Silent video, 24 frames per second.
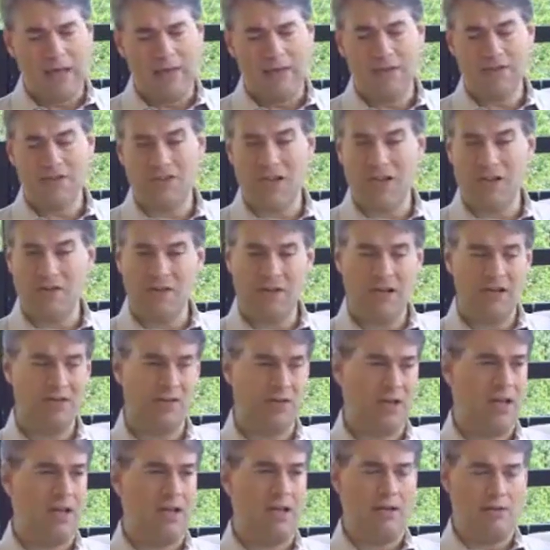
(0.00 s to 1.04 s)
this house has
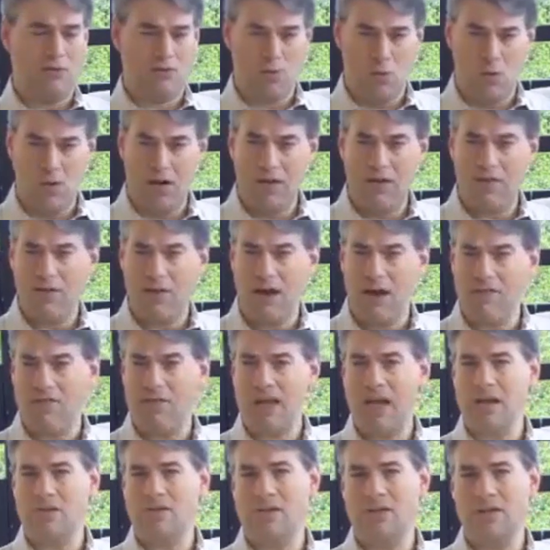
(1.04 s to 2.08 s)
a
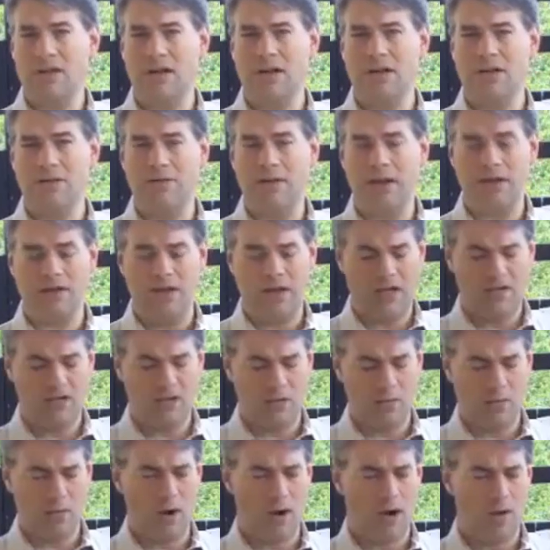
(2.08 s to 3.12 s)
$25,000
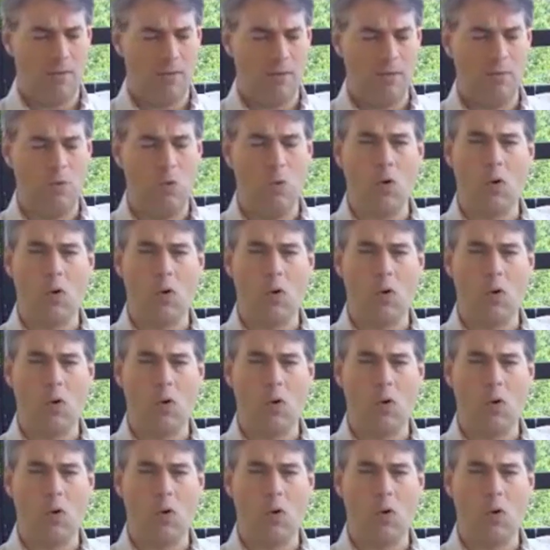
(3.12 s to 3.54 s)
foundation problem